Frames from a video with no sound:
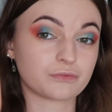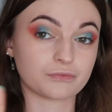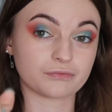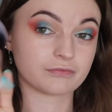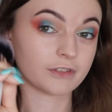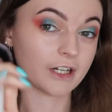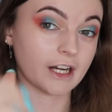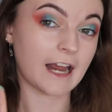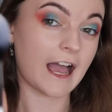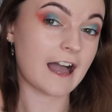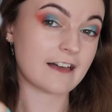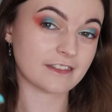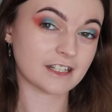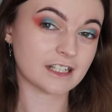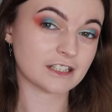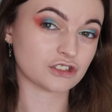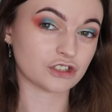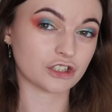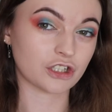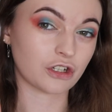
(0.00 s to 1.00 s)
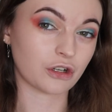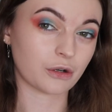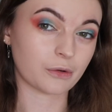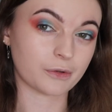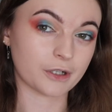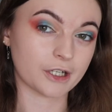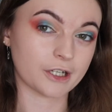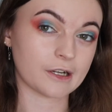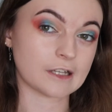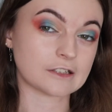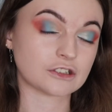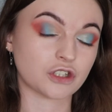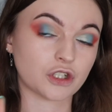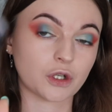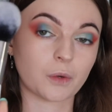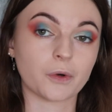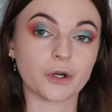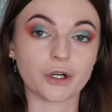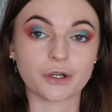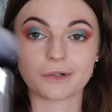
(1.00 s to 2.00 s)
Really, I think it's gonna
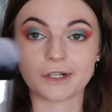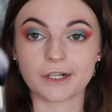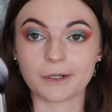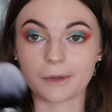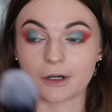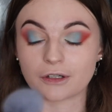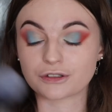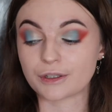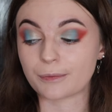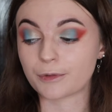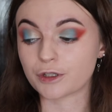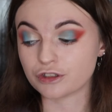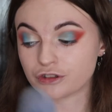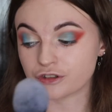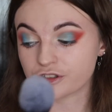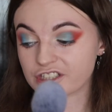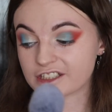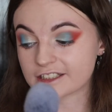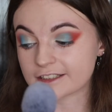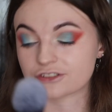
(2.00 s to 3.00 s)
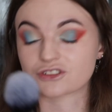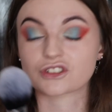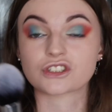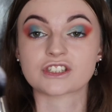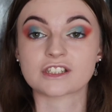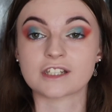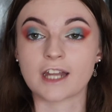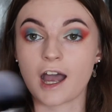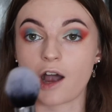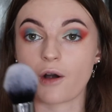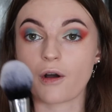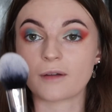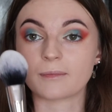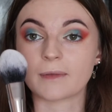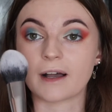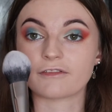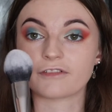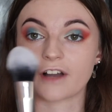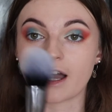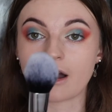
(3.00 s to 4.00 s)
work really well. So I'm gonna use this just now on
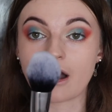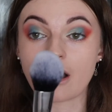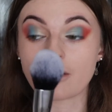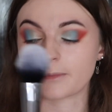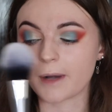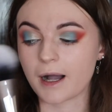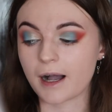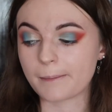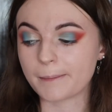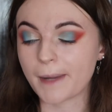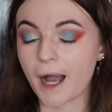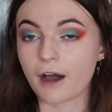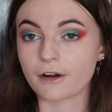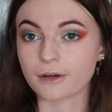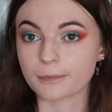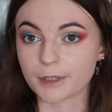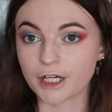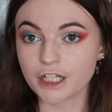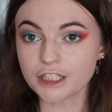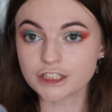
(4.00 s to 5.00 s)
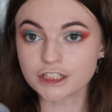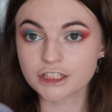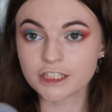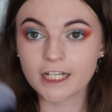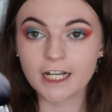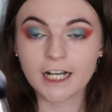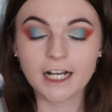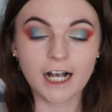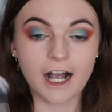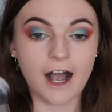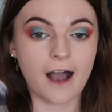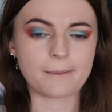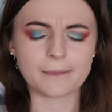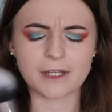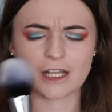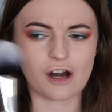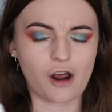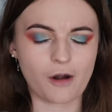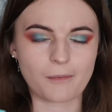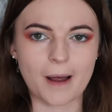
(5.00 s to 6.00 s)
my powder brush.
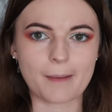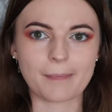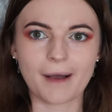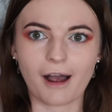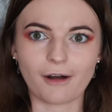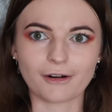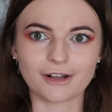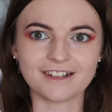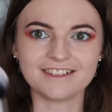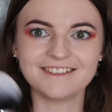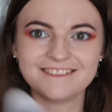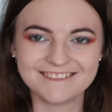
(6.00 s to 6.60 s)
On my powder.